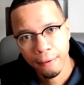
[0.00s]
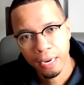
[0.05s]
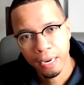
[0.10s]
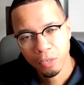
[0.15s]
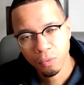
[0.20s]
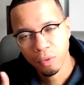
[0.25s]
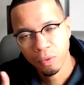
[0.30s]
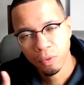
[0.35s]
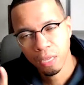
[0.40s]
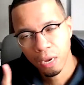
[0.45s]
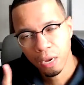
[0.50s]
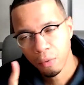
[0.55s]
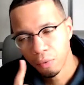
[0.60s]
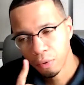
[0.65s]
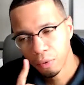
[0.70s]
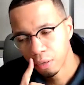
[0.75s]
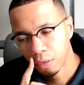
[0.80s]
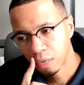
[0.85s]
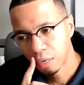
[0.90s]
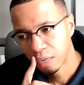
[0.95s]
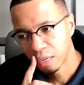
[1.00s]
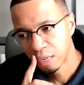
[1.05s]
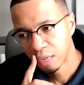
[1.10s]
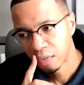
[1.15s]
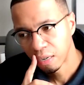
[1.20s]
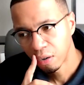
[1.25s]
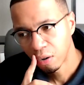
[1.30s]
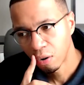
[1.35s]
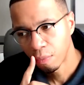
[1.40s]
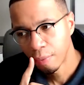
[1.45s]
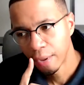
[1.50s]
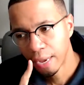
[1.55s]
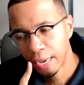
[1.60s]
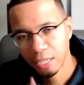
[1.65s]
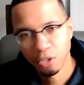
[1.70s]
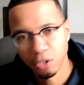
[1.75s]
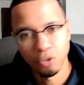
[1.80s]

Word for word: And that's one thing I want to go back,